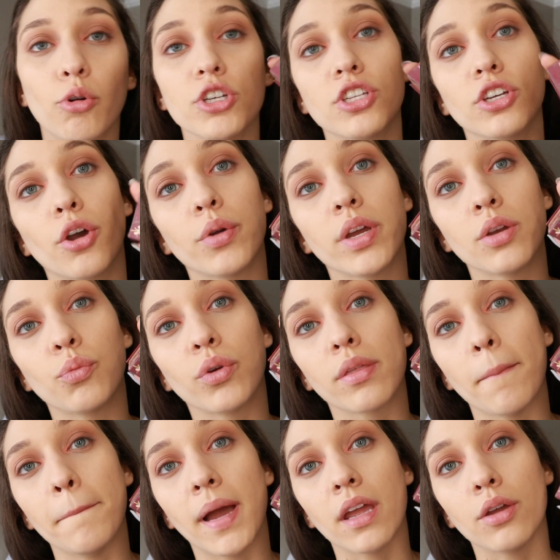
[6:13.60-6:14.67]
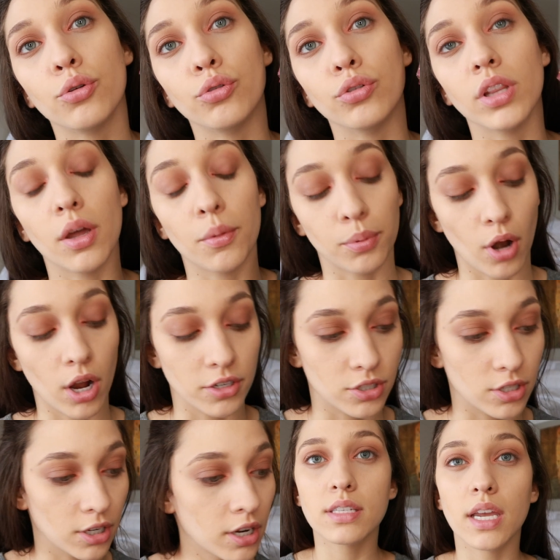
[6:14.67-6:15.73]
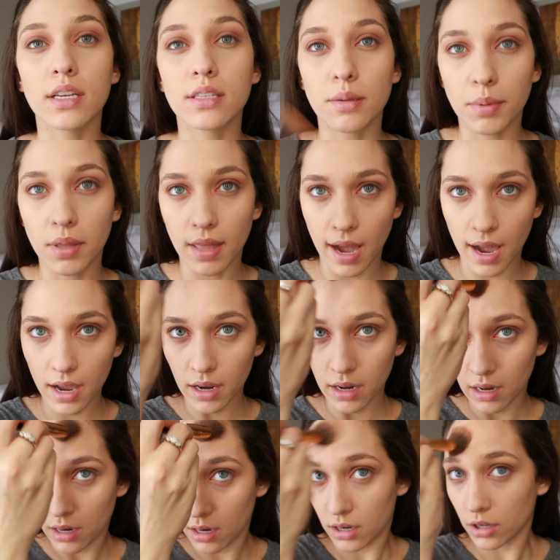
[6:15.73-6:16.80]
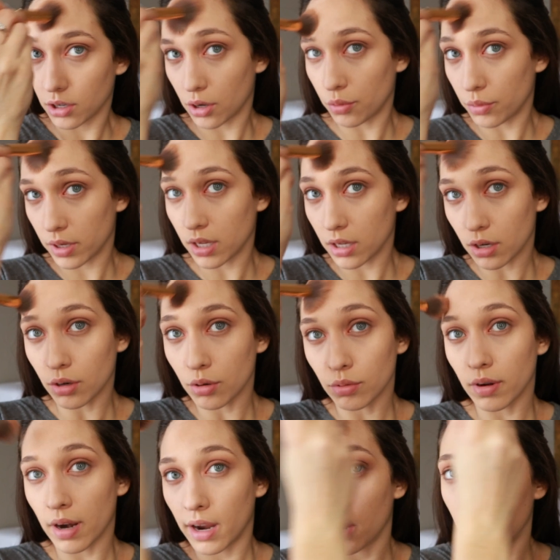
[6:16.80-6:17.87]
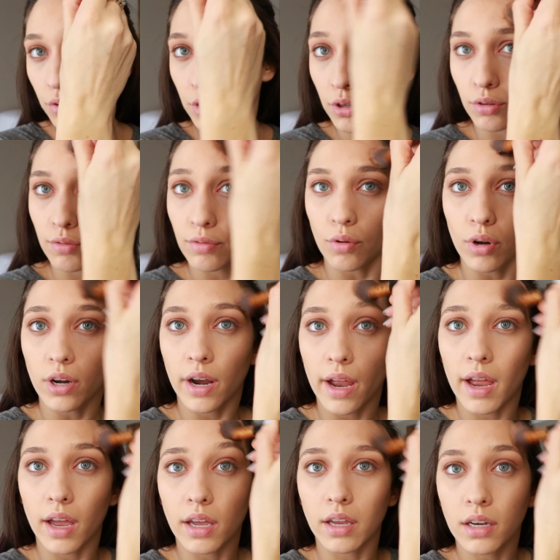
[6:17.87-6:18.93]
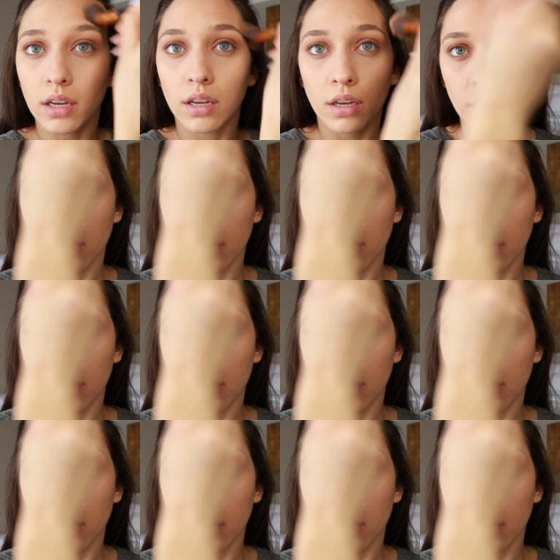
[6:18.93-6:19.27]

going to go in with my Hoola Bronzer. Take some of that, go in around your forehead.